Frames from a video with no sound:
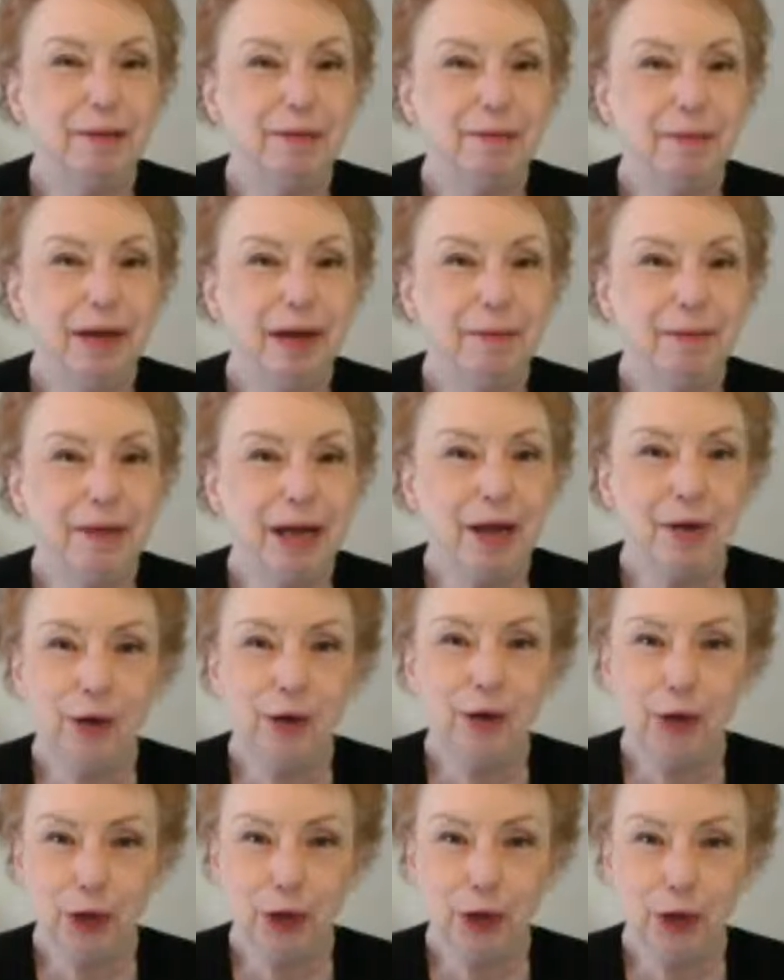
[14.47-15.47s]
about
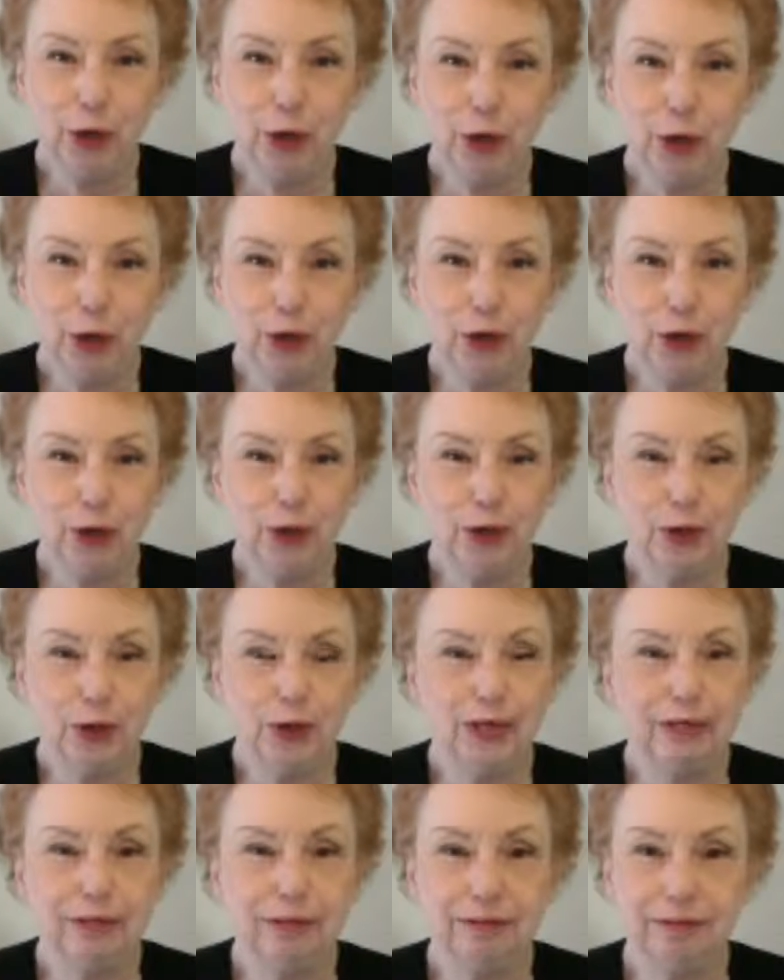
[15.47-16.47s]
her,
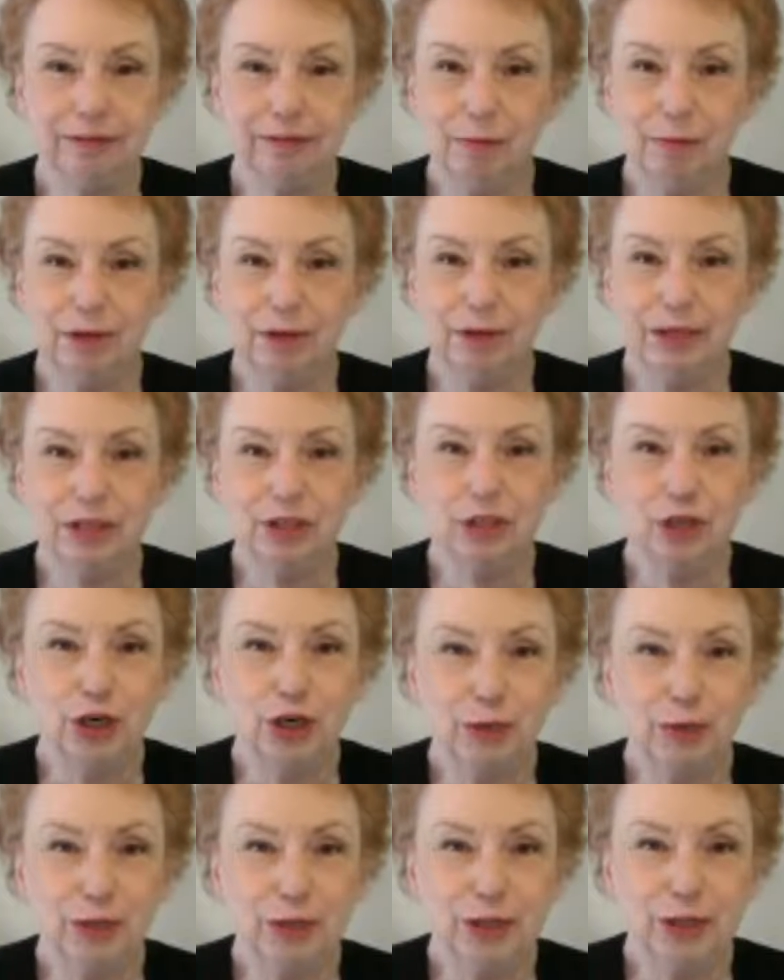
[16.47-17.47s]
and we'll get started
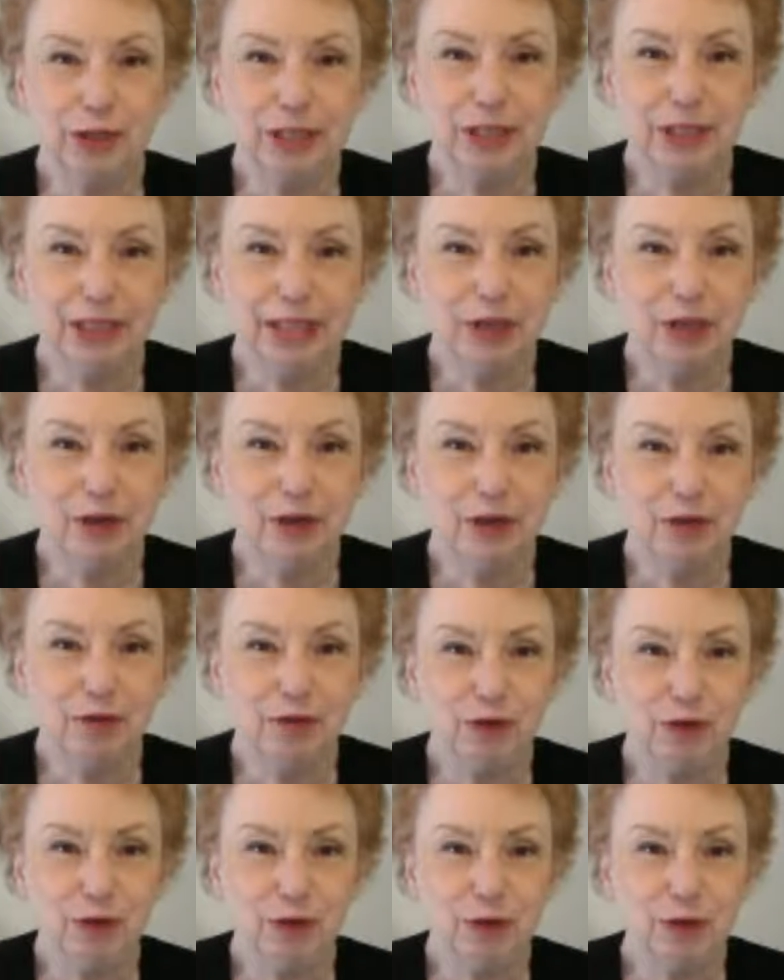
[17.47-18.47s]
with the
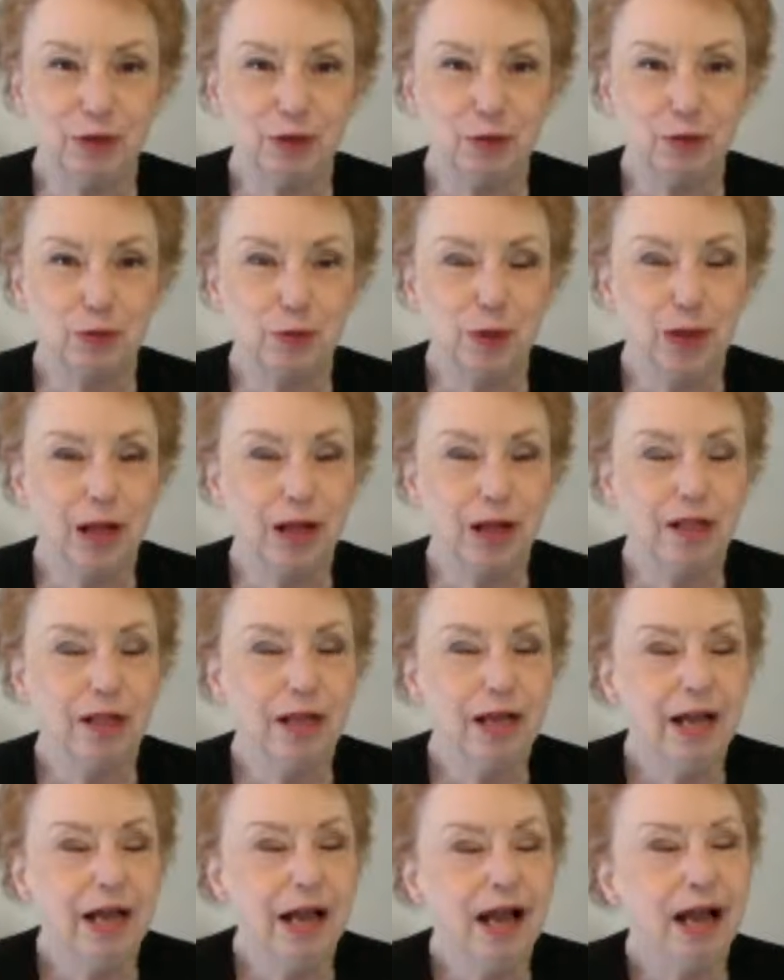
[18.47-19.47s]
interview as well.
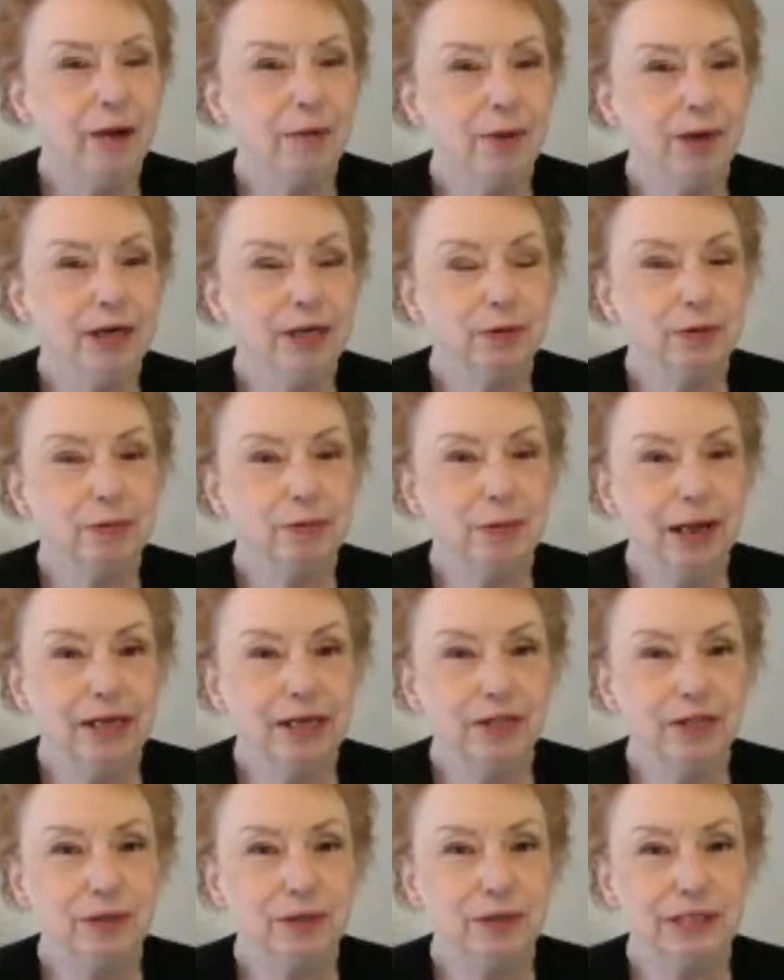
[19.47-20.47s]
I wanted to
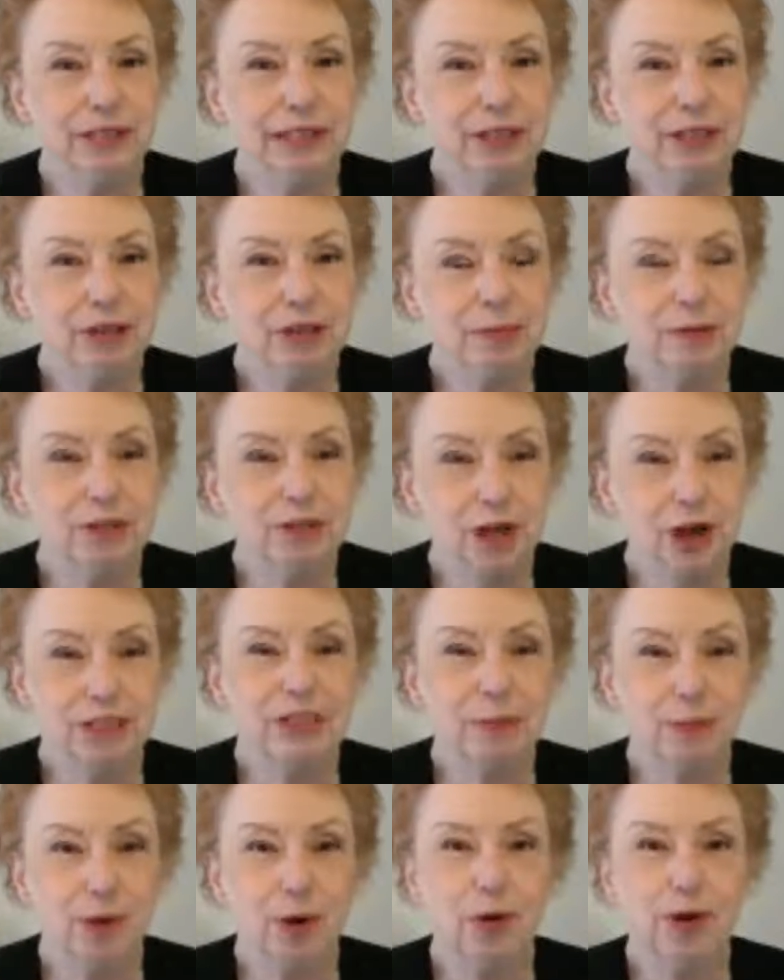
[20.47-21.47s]
remind you that Leadership
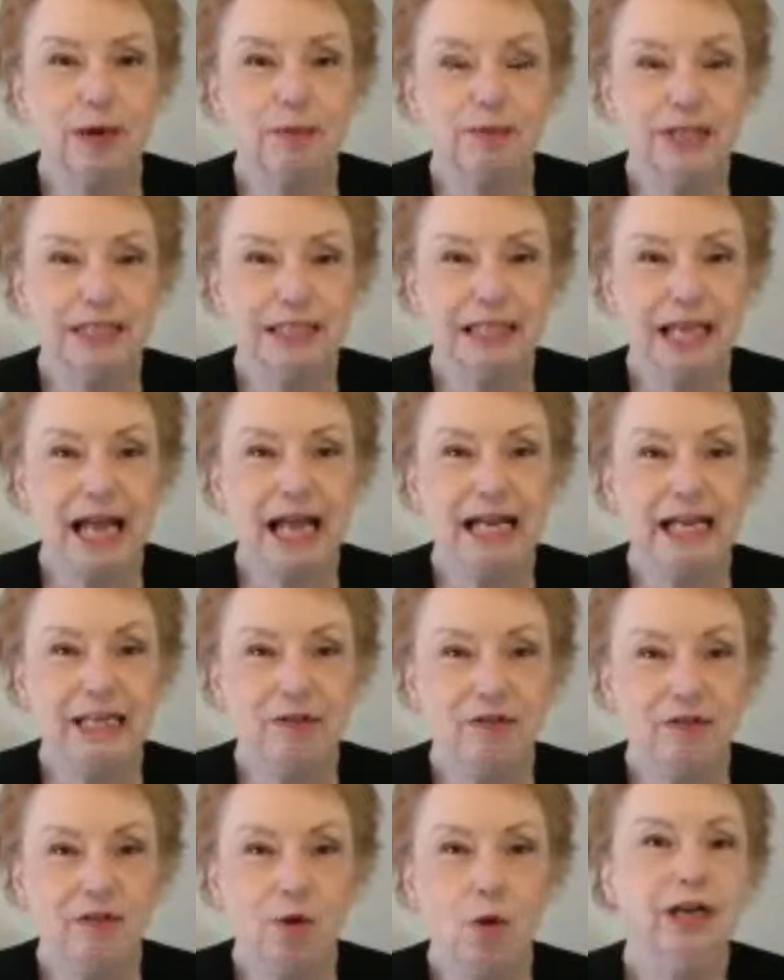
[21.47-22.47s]
Stars is designed
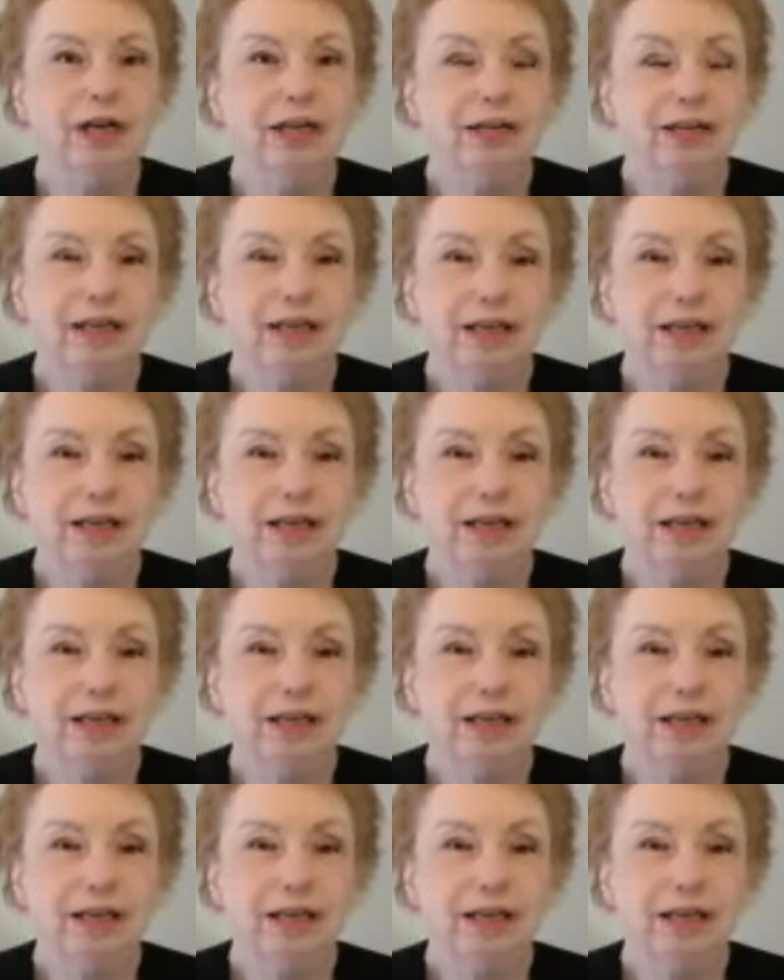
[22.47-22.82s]
for